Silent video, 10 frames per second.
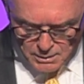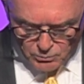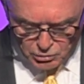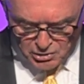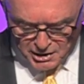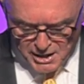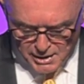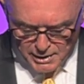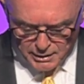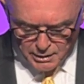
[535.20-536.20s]
we're looking at
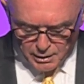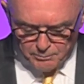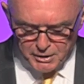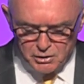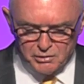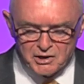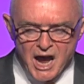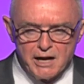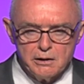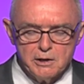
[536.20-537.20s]
a, uh, you know, at the
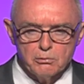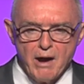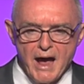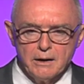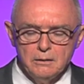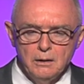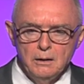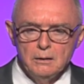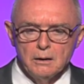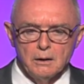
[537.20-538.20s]
height of the Iraq
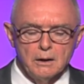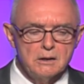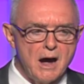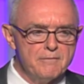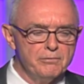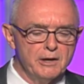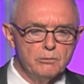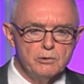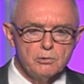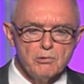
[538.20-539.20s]
uh, conflict,
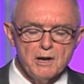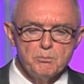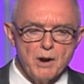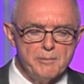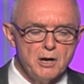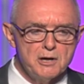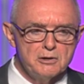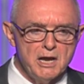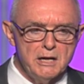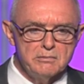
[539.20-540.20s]
we were running probably
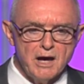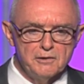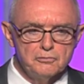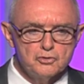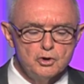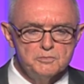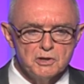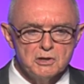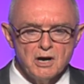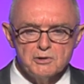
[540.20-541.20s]
180,000 troops
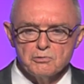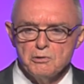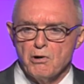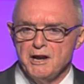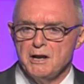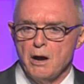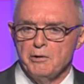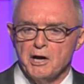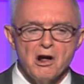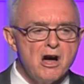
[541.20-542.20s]
in country. Right now, we
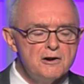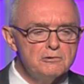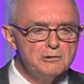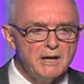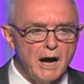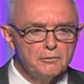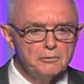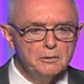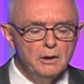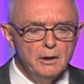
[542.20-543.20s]
got
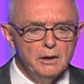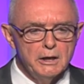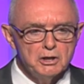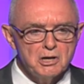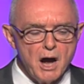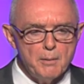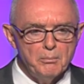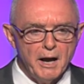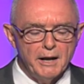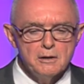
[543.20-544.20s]
100,000 in
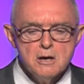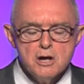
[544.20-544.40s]
combat.